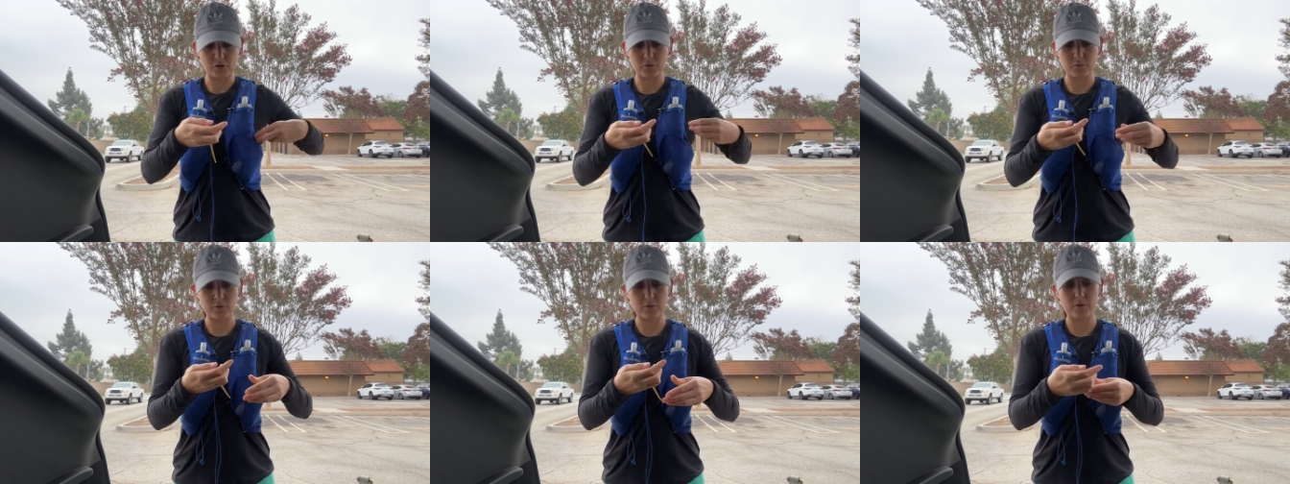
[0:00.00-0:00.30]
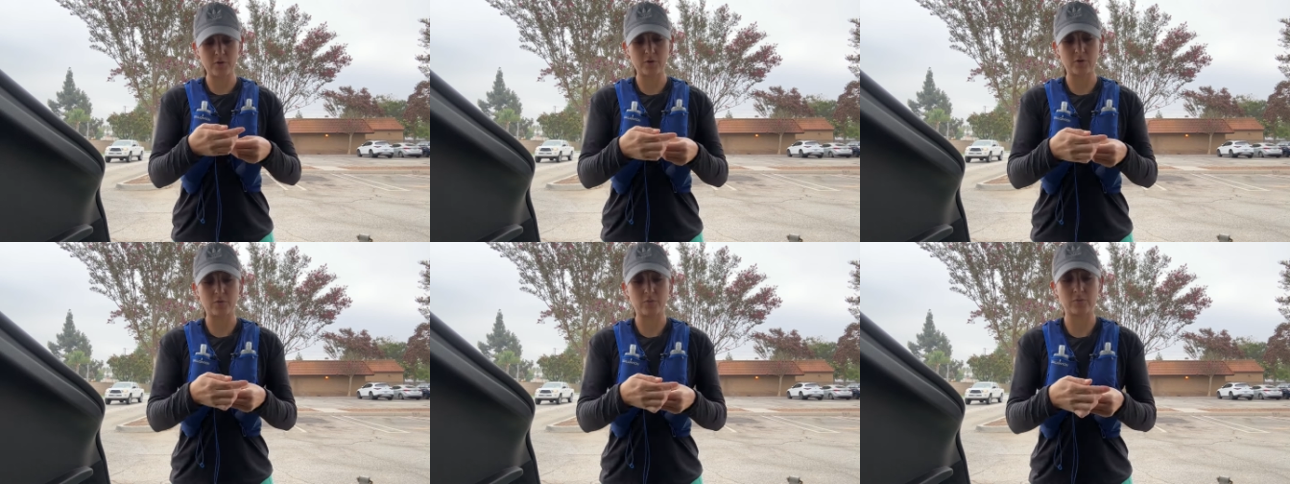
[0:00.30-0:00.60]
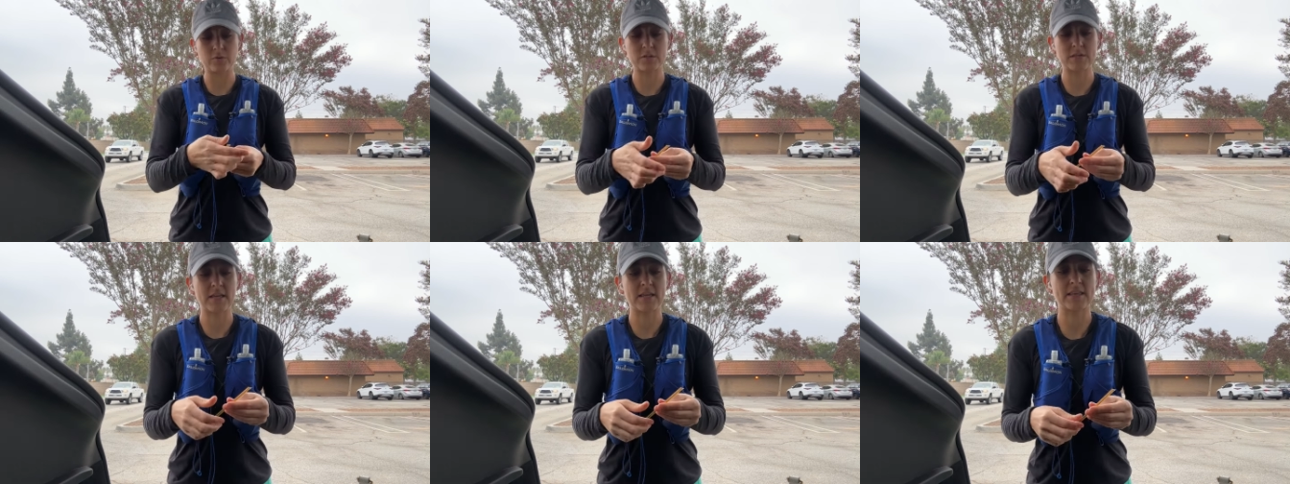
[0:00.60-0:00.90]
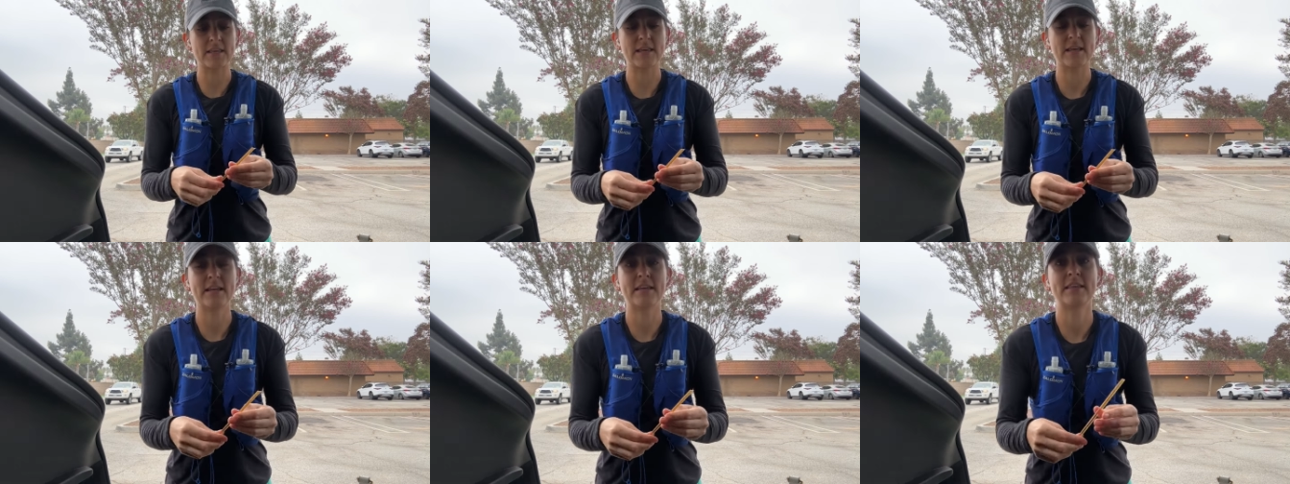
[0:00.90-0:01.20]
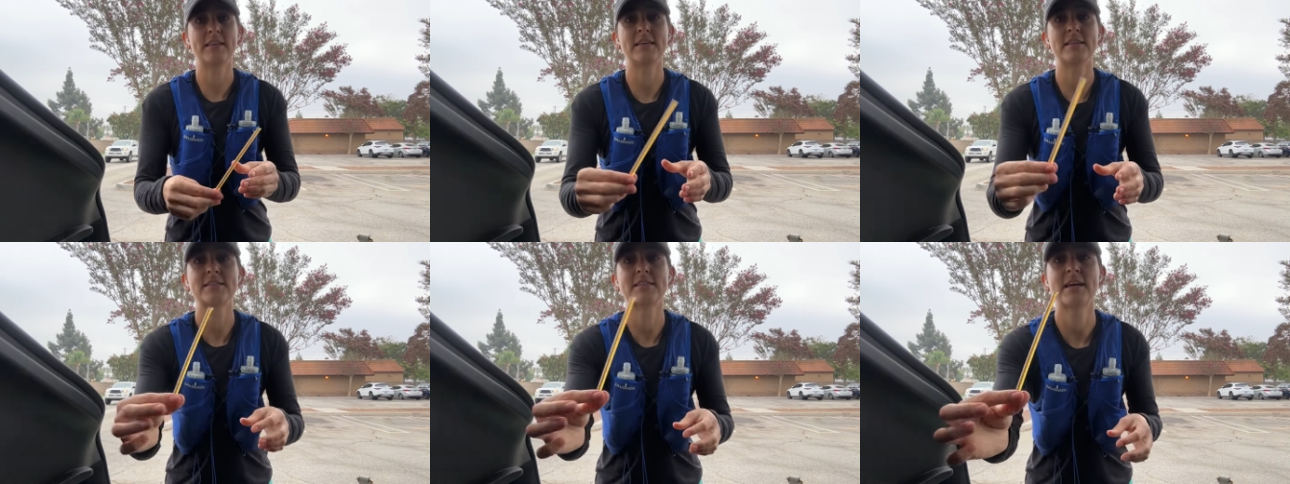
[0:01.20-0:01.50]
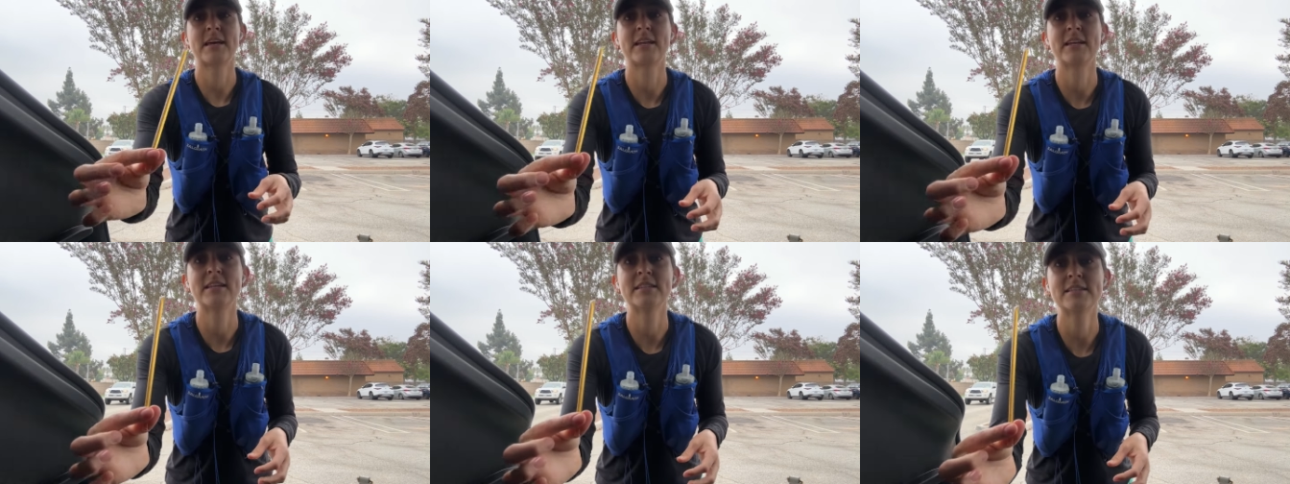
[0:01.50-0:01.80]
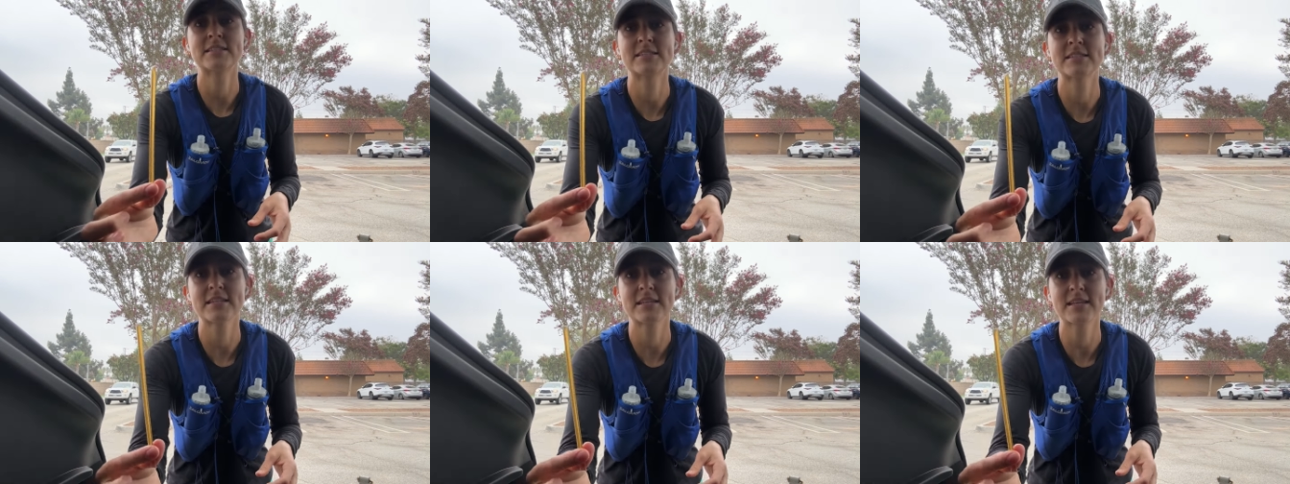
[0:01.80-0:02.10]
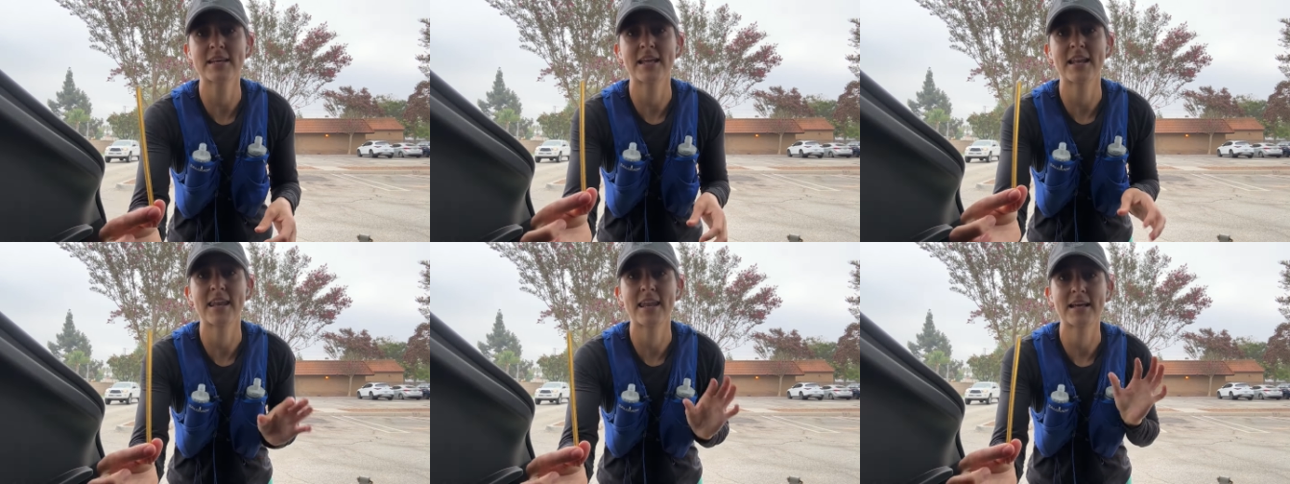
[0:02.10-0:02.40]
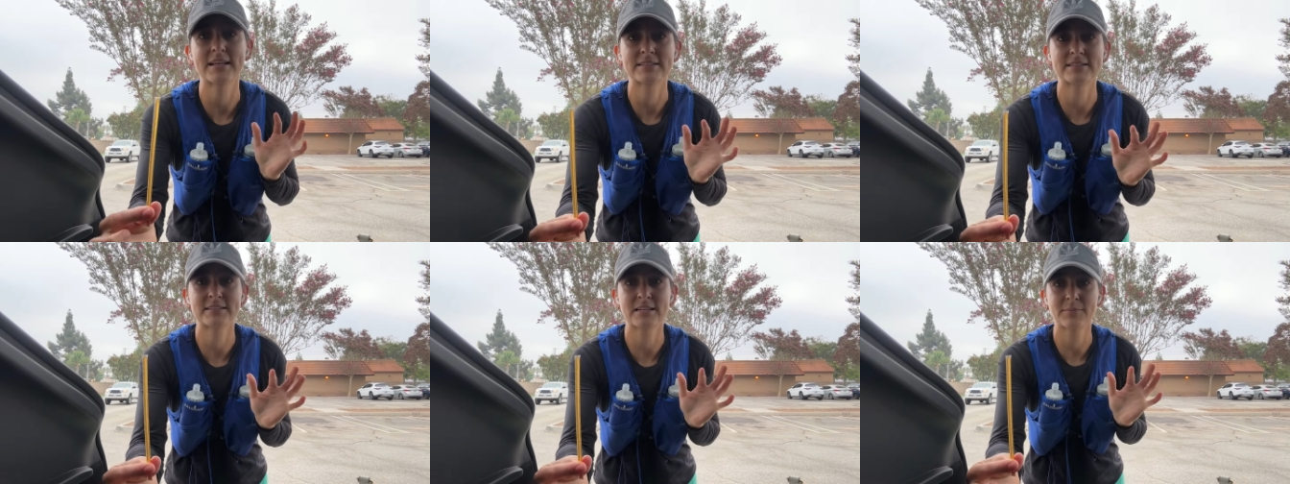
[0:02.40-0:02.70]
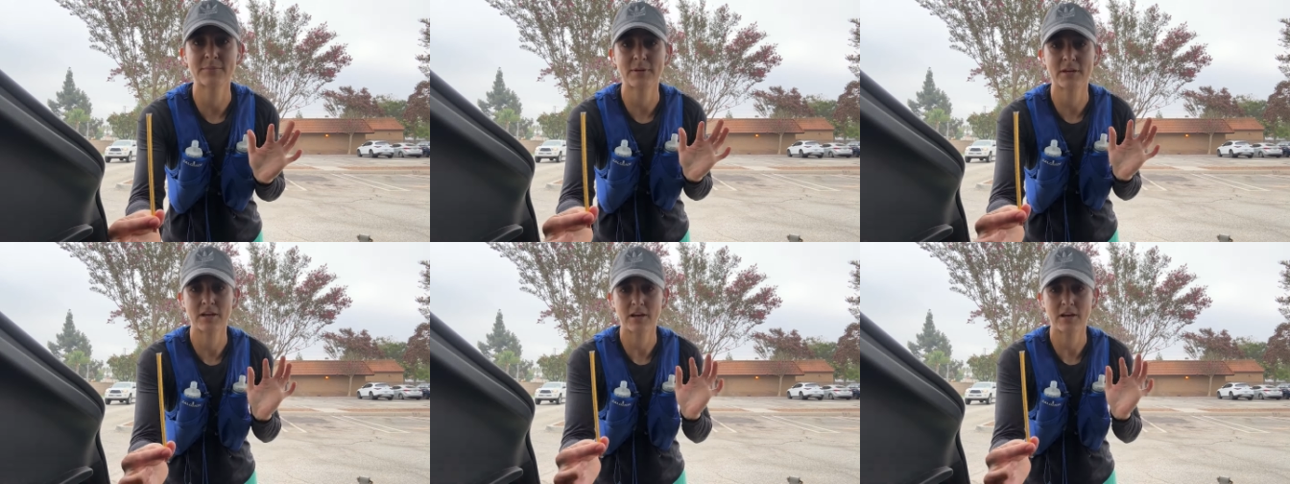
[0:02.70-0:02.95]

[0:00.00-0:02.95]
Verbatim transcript: two of those and then this honey stick. Last time I